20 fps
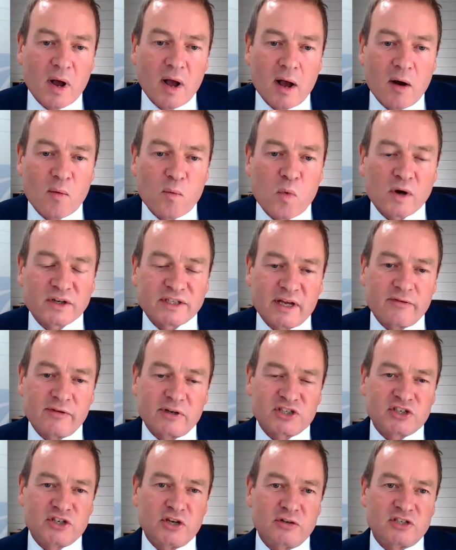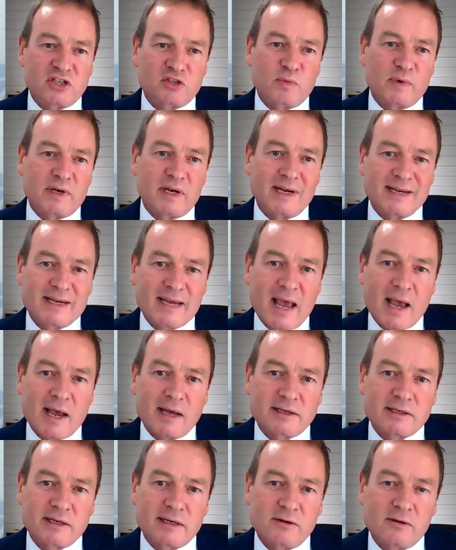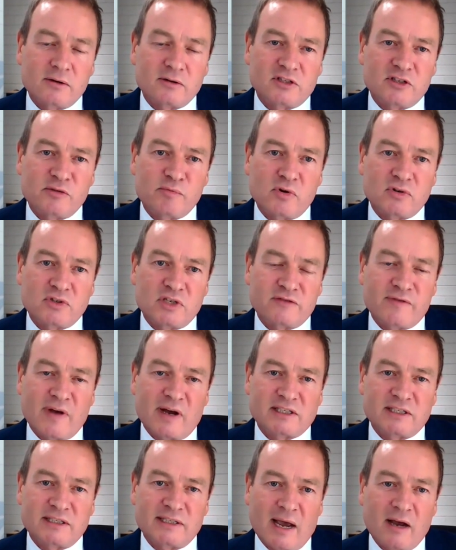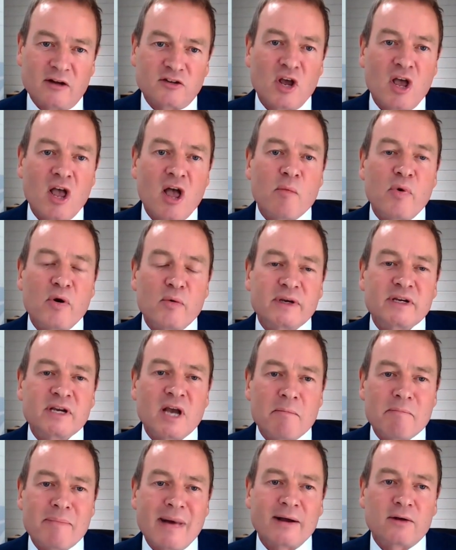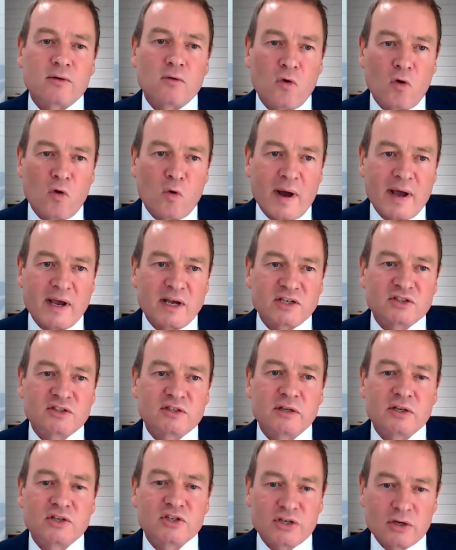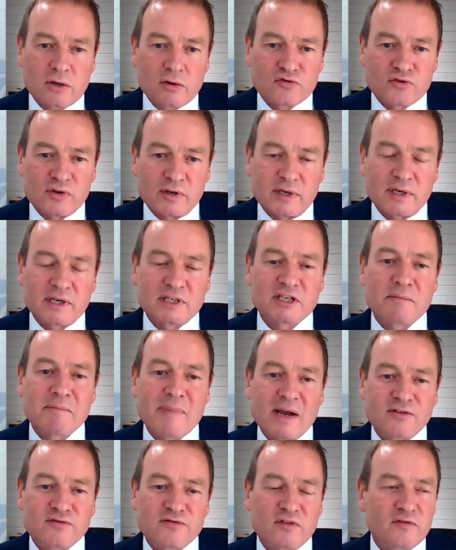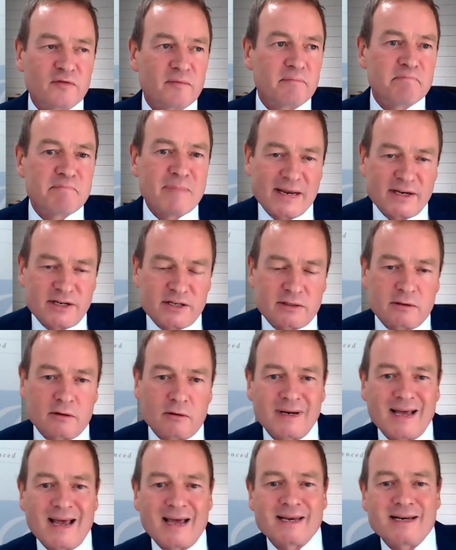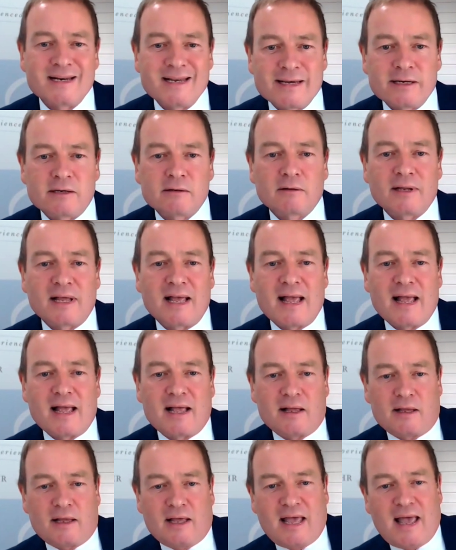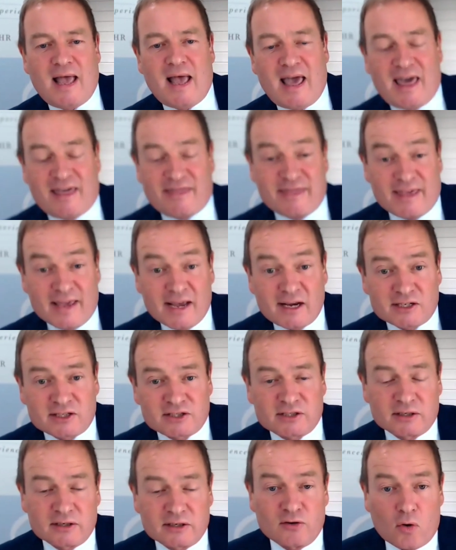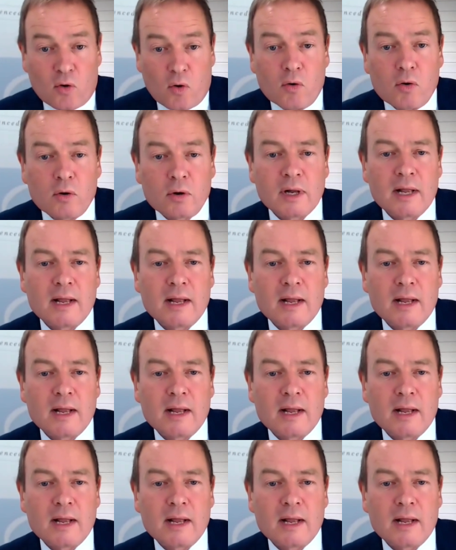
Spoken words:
what other excuses we can get in order to push this vaccine out, but we come back always to the children. As a matter of medical and legal ethics and law,